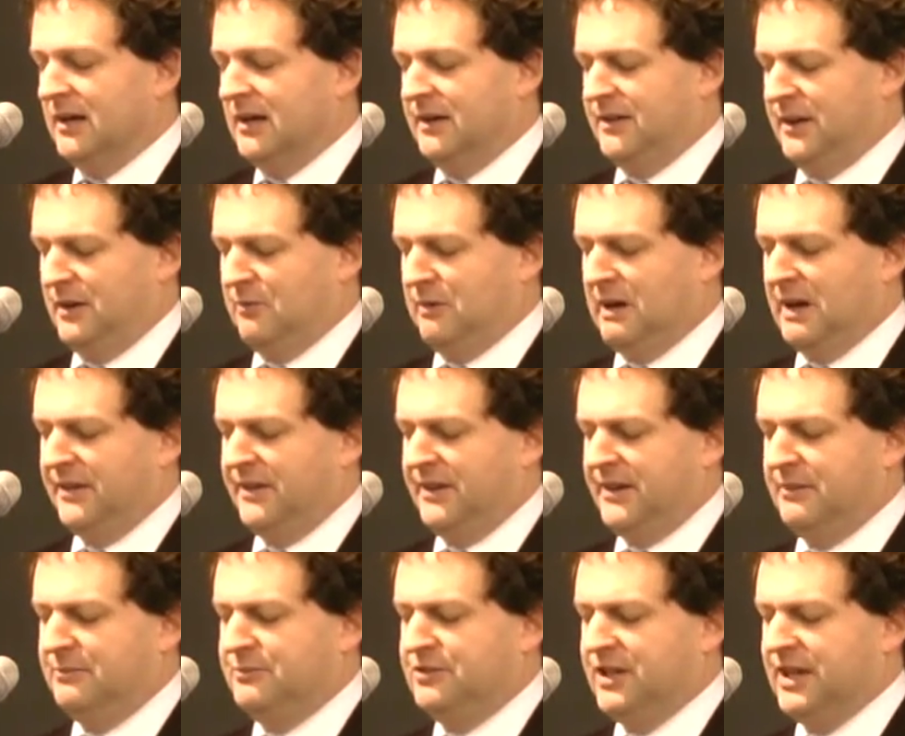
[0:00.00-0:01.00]
I think one of
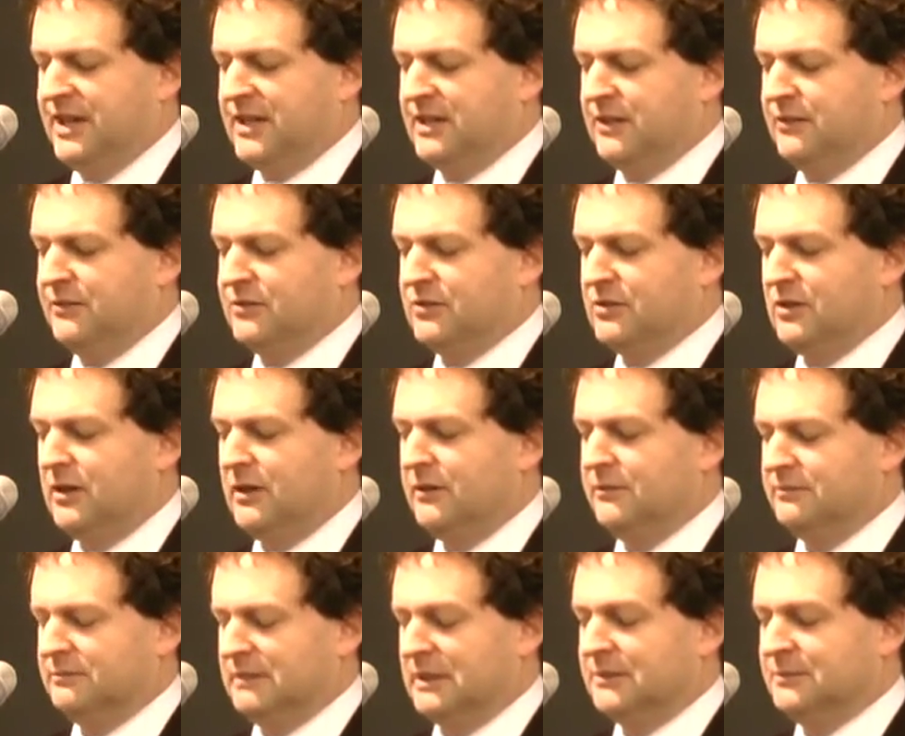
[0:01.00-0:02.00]
the objectives
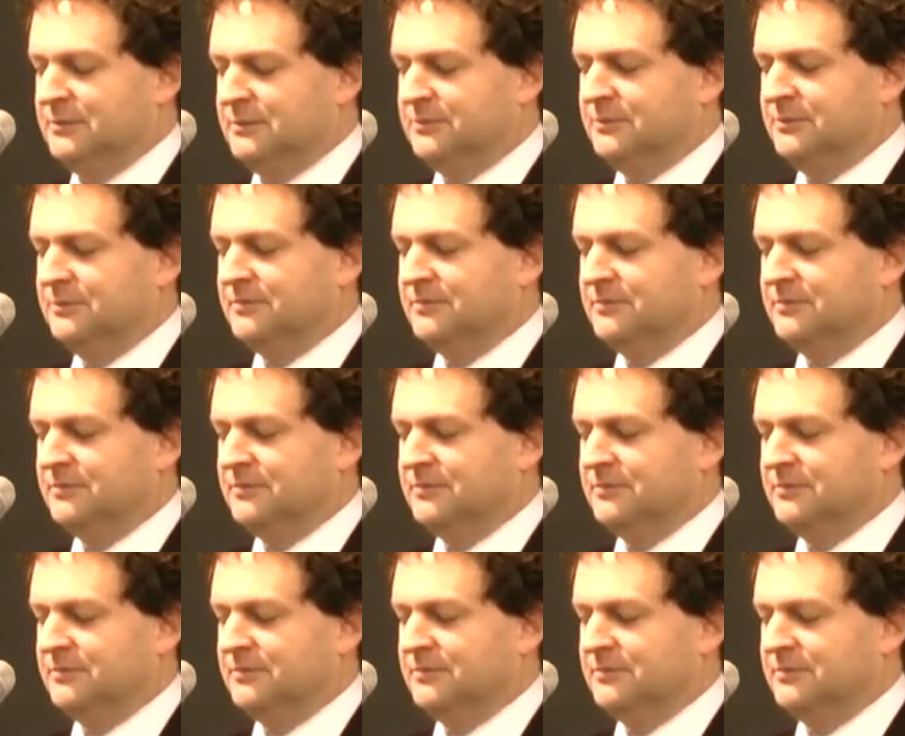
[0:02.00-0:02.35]
of, well,